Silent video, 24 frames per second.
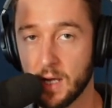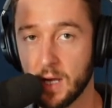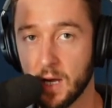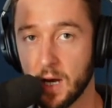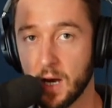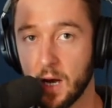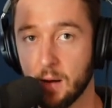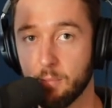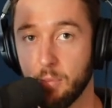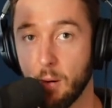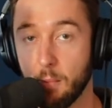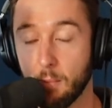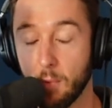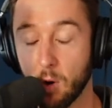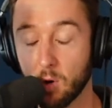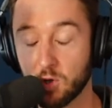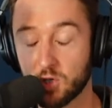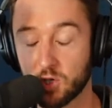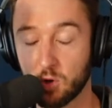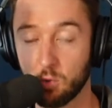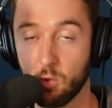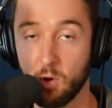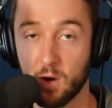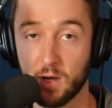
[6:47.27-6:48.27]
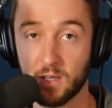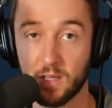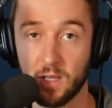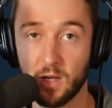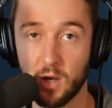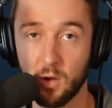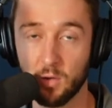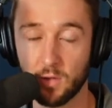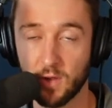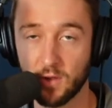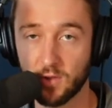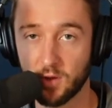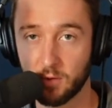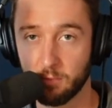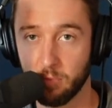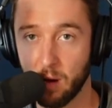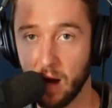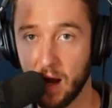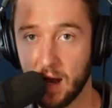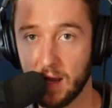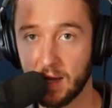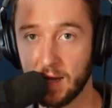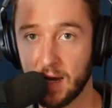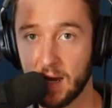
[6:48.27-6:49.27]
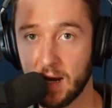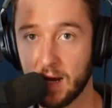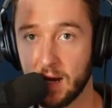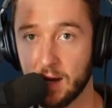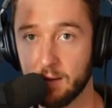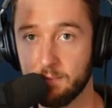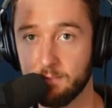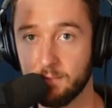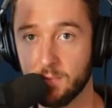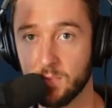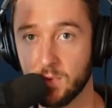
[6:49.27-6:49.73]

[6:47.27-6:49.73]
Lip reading: But most are wanting to know that they're buying at a,